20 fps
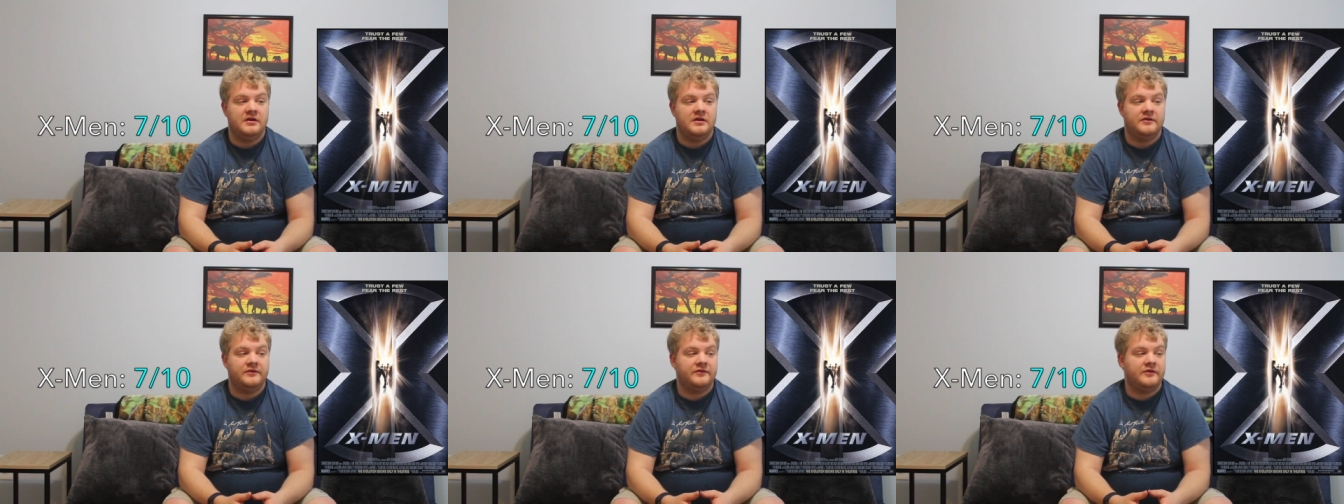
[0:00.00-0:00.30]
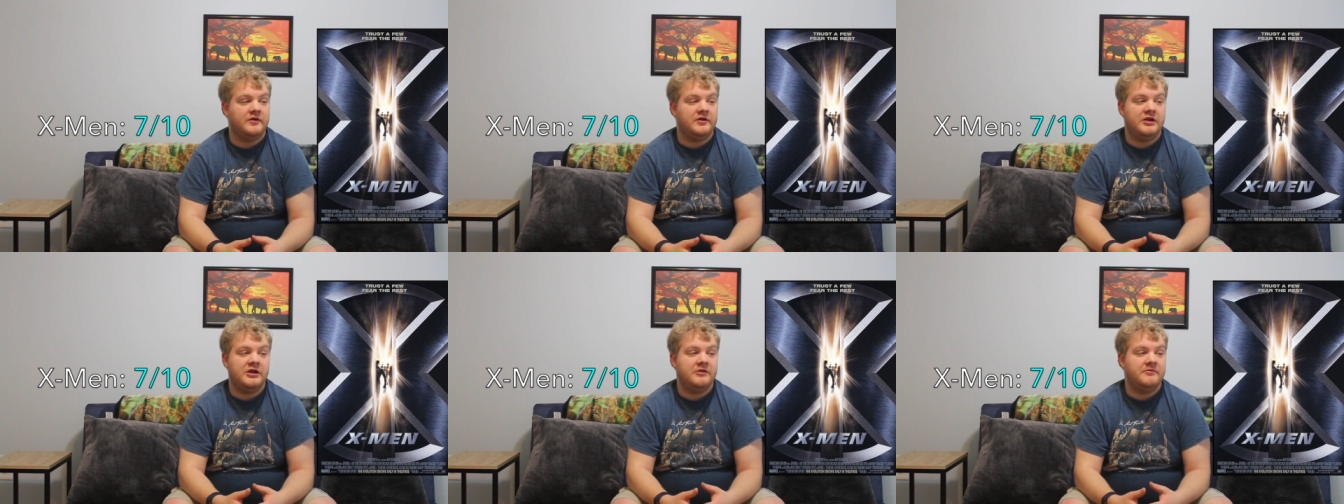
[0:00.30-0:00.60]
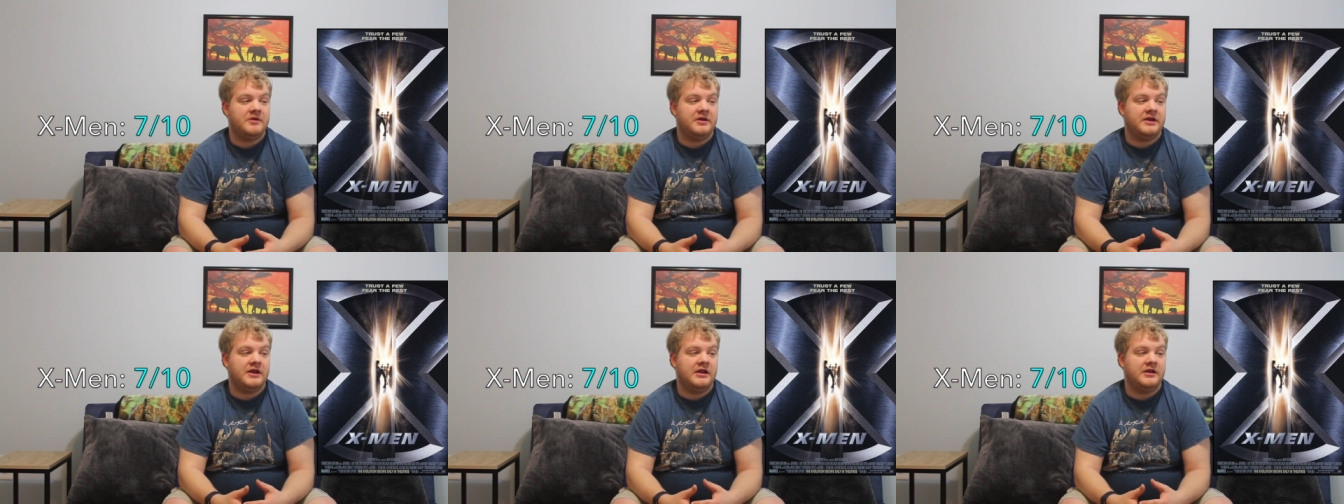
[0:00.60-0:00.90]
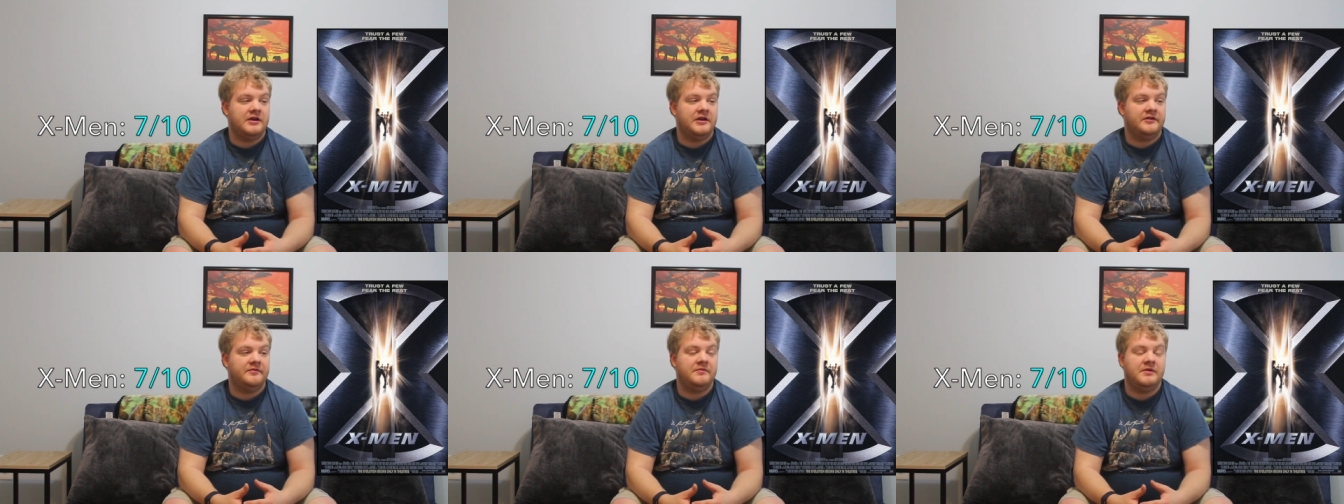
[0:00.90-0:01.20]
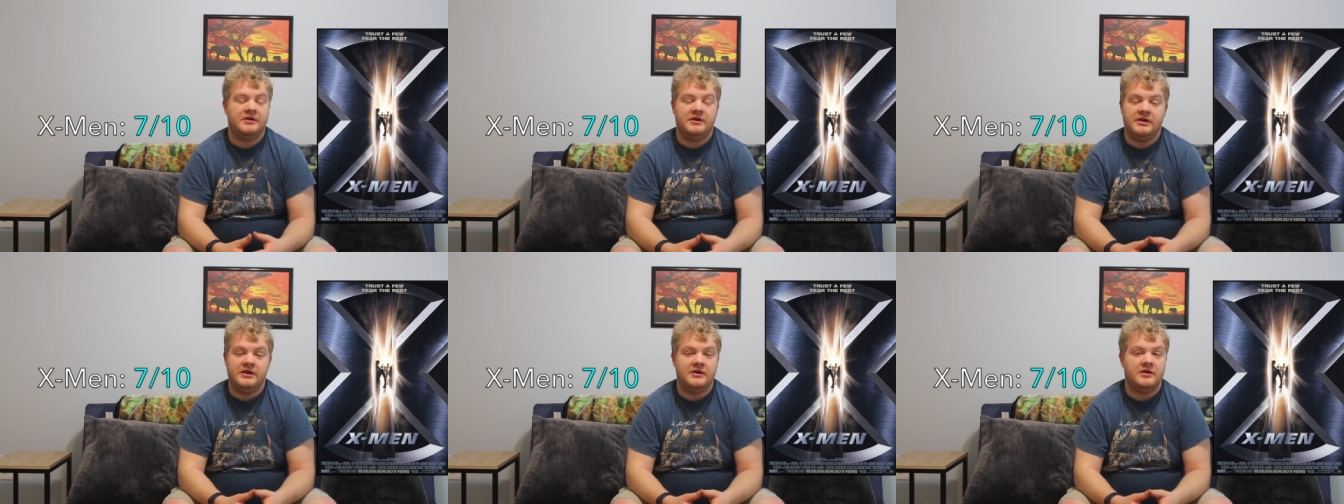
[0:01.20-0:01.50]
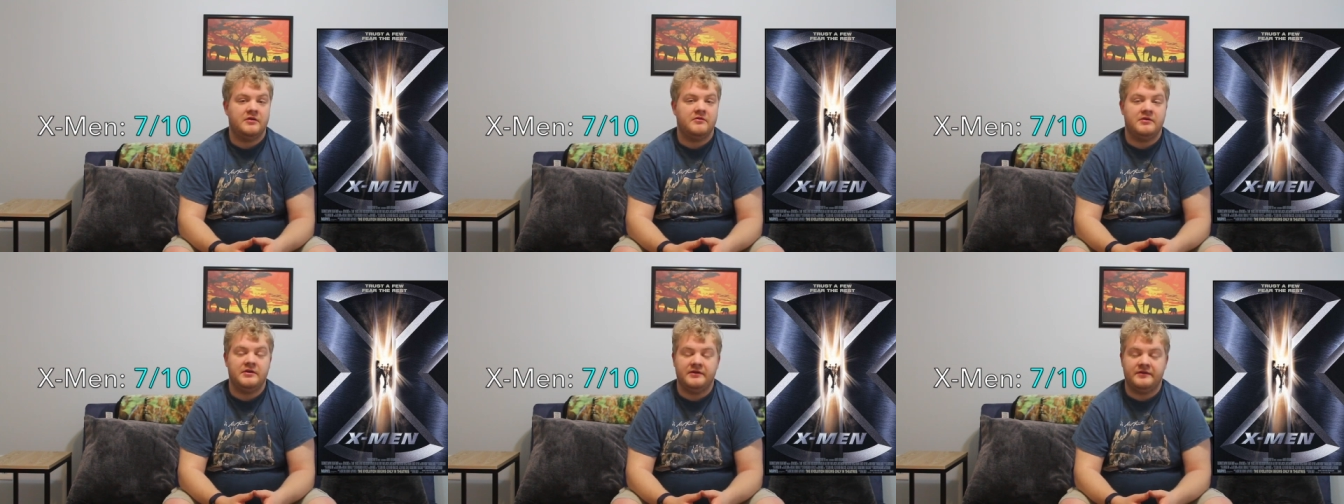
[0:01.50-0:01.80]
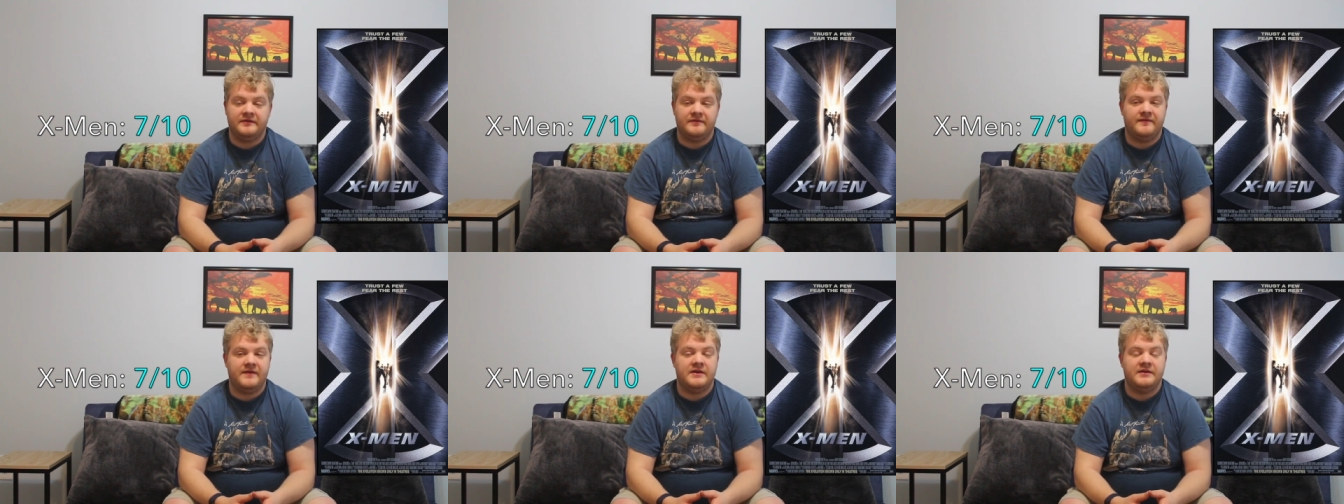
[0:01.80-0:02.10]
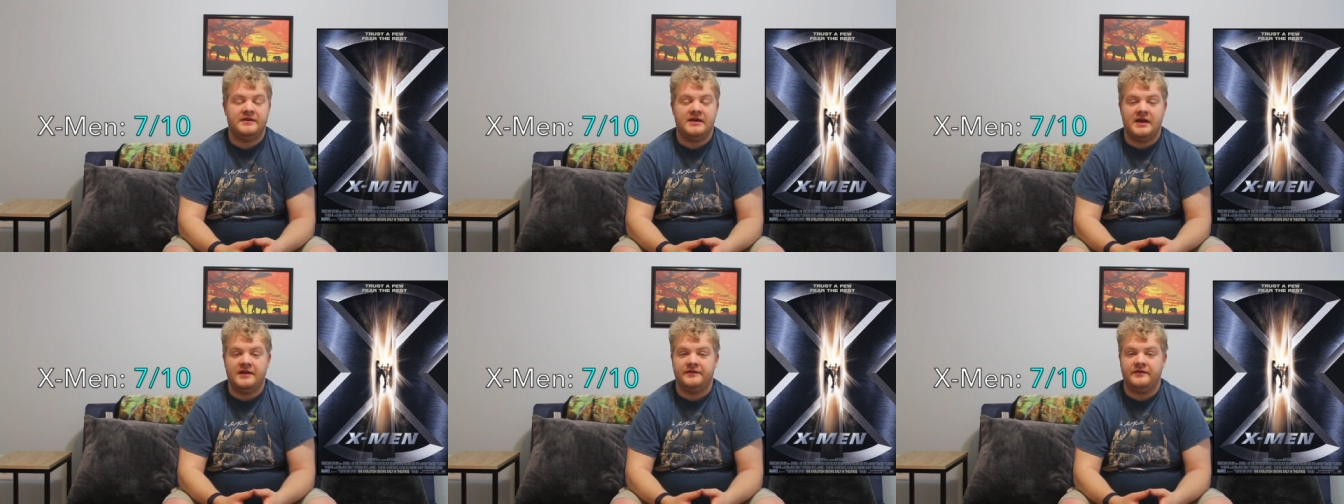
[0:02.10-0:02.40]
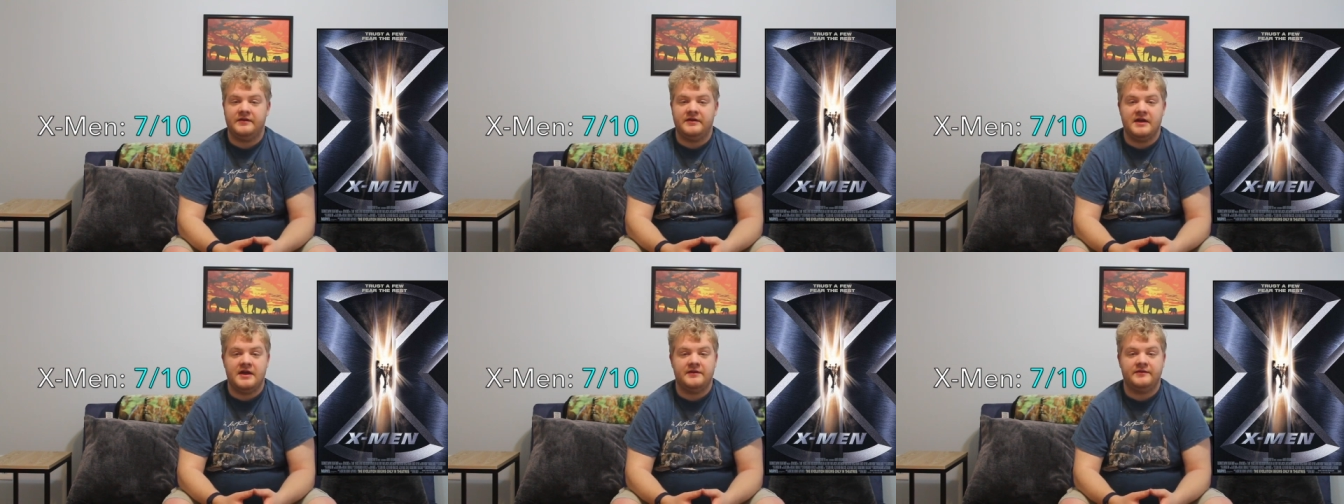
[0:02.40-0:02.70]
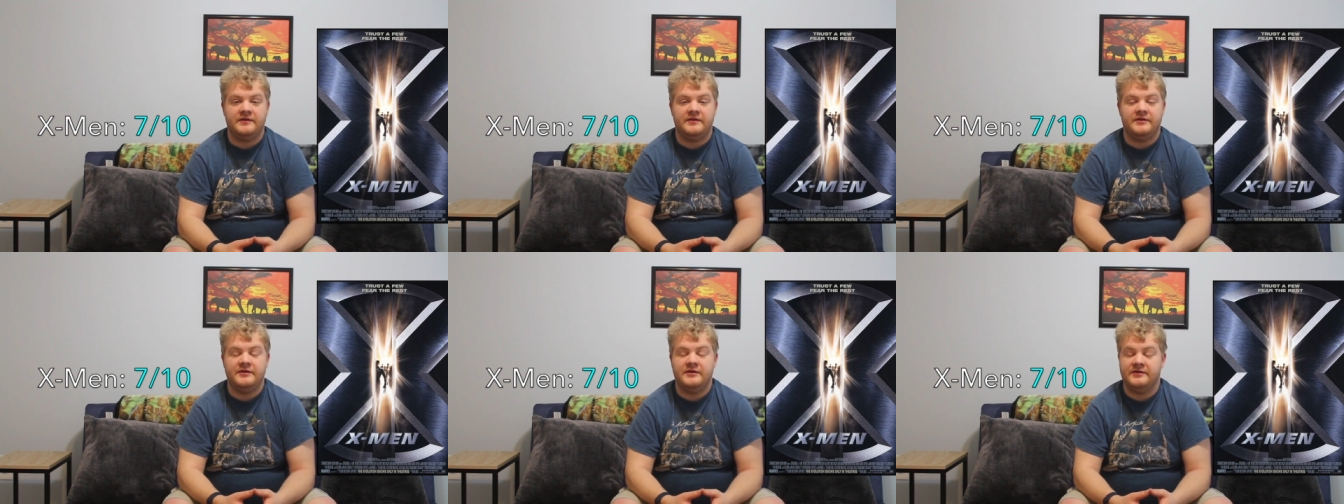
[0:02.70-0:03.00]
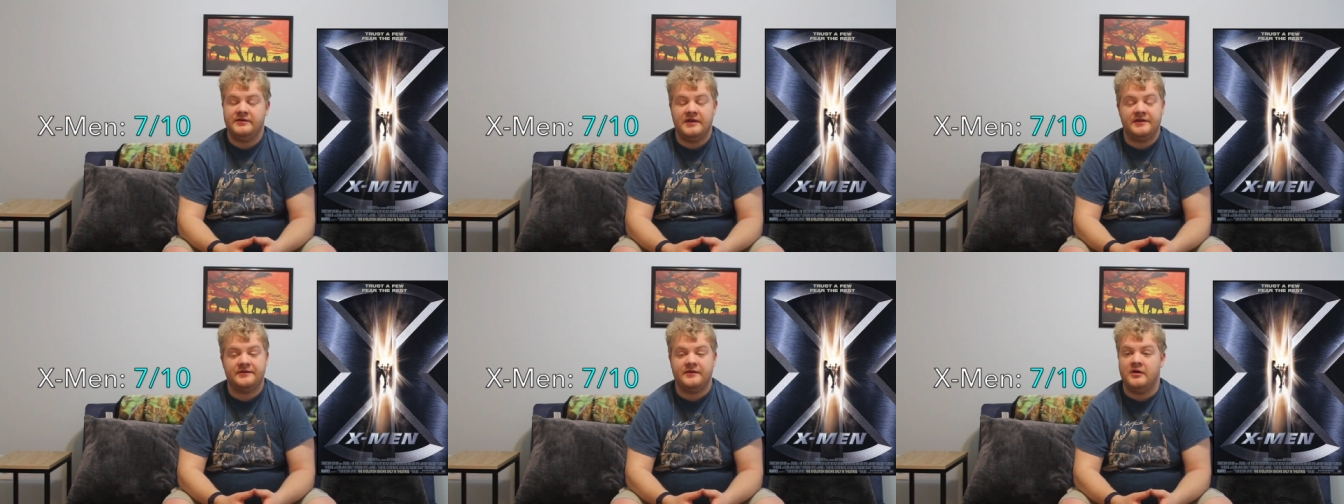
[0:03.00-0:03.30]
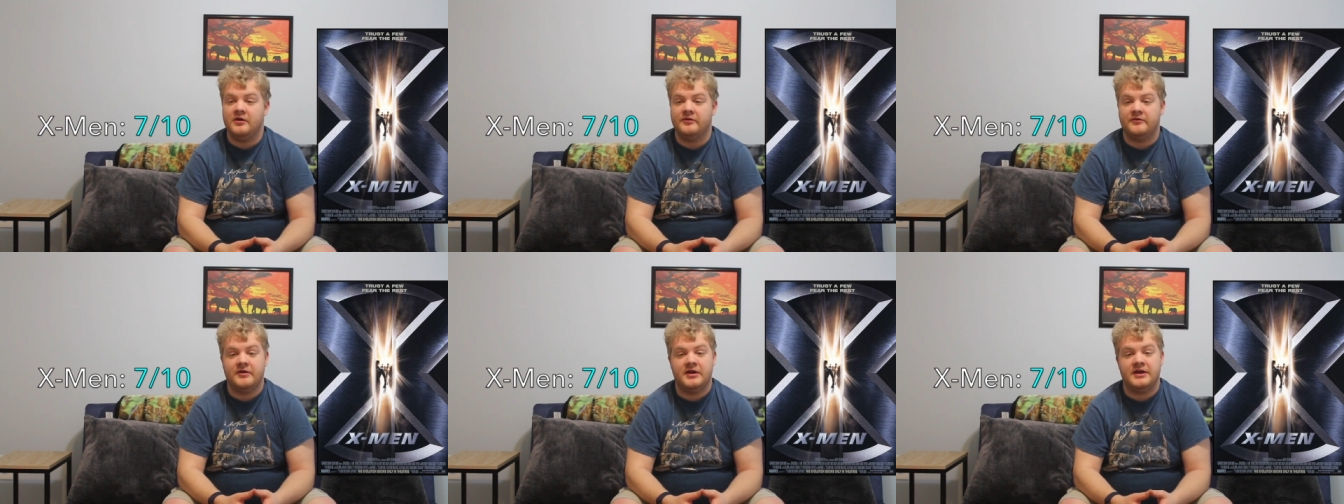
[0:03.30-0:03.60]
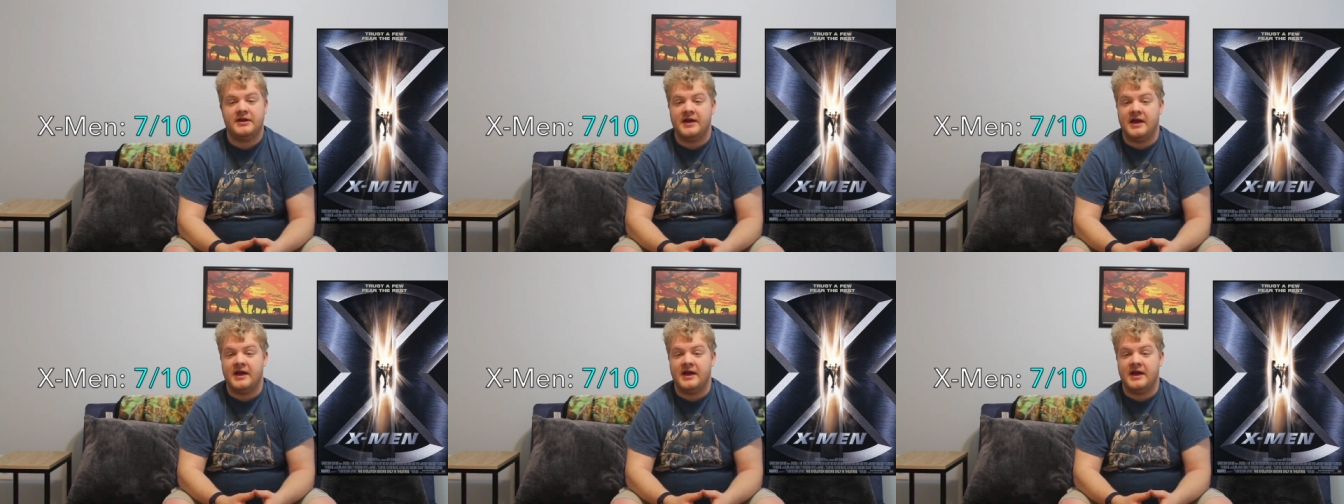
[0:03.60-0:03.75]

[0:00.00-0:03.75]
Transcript: Sir Ian McKellen as Magneto is fantastic casting. That's all great